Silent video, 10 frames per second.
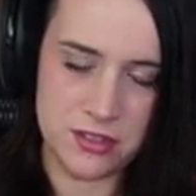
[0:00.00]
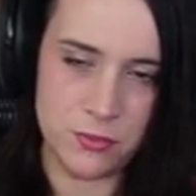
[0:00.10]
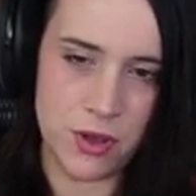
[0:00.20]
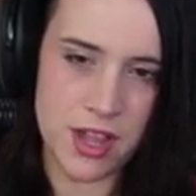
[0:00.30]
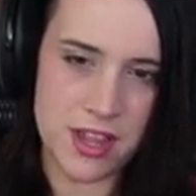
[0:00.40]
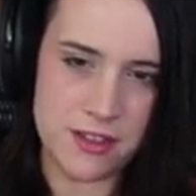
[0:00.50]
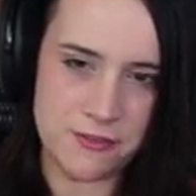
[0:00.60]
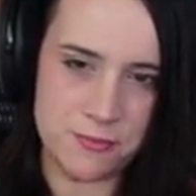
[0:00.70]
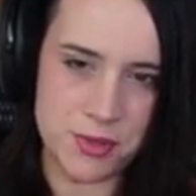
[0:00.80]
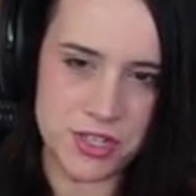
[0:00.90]
the
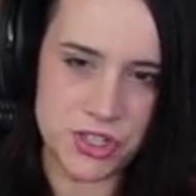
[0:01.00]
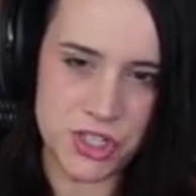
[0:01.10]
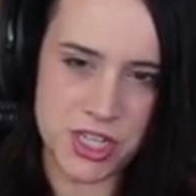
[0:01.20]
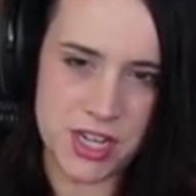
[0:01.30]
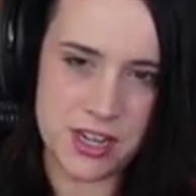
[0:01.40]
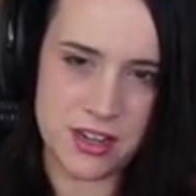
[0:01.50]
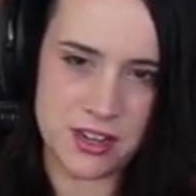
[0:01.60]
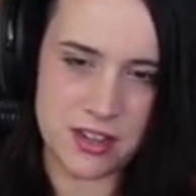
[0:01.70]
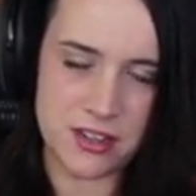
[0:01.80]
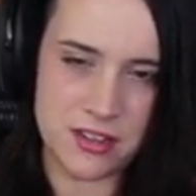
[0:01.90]
wife, but
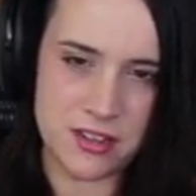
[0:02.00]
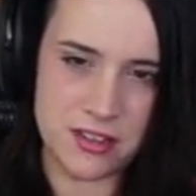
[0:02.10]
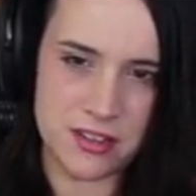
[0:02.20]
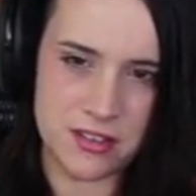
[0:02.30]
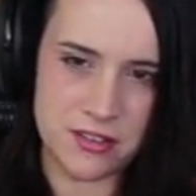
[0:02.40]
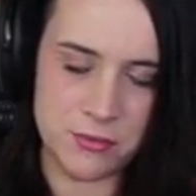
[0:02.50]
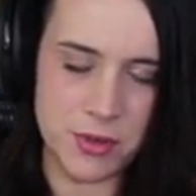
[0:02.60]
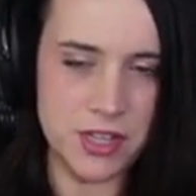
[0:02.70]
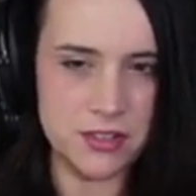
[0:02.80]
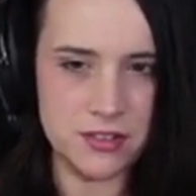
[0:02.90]
she,
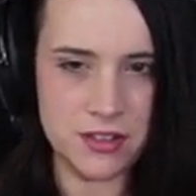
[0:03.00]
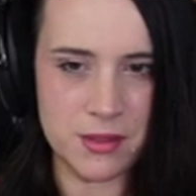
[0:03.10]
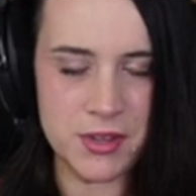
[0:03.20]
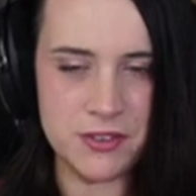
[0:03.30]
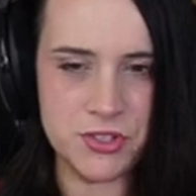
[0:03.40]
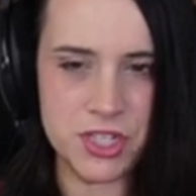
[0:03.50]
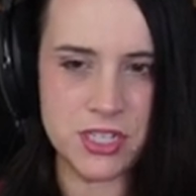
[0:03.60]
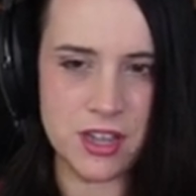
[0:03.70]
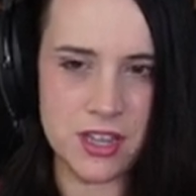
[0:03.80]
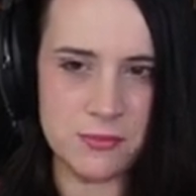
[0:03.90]
well, I mean, if she
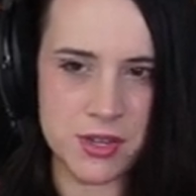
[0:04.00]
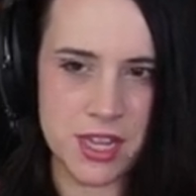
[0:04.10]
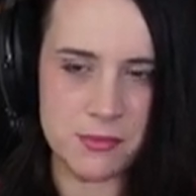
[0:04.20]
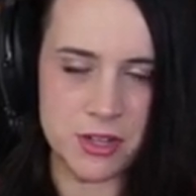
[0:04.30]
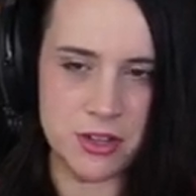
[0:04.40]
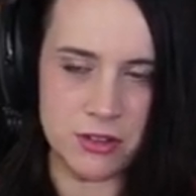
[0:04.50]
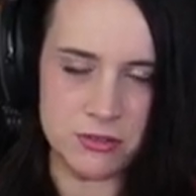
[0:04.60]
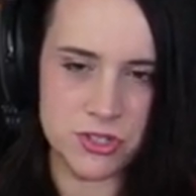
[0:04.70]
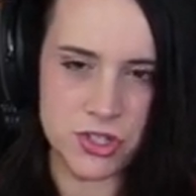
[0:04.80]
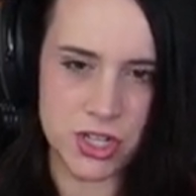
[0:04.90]
died and became a
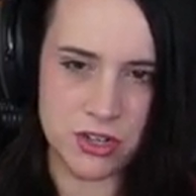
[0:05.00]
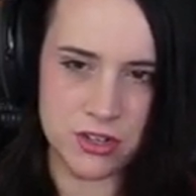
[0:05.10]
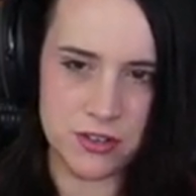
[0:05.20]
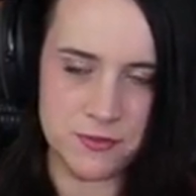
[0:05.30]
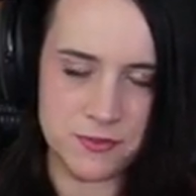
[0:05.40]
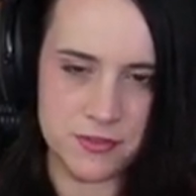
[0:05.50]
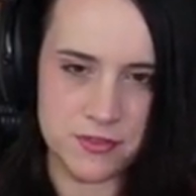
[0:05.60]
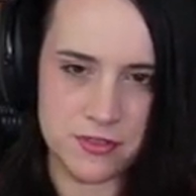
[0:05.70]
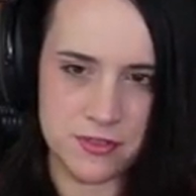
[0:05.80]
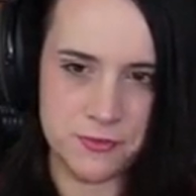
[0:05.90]
ghost, she could have
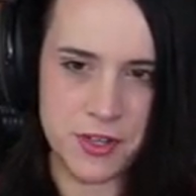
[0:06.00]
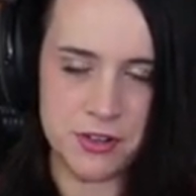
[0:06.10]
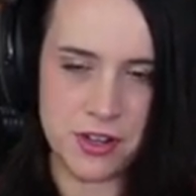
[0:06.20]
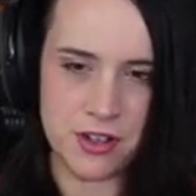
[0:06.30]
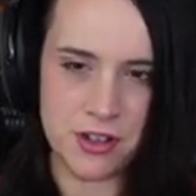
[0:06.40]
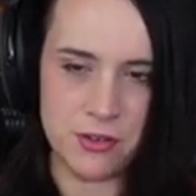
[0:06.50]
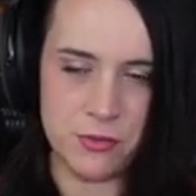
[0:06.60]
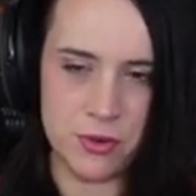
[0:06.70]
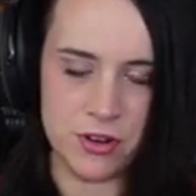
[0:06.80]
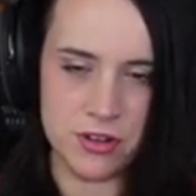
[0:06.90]
figured out how
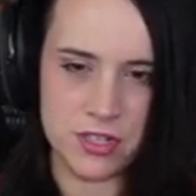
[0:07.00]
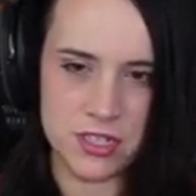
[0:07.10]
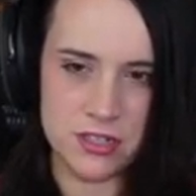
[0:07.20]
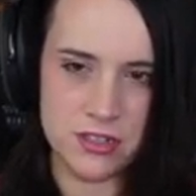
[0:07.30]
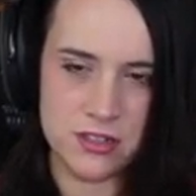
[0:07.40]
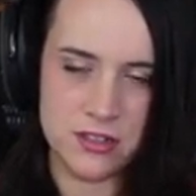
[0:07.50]
it worked.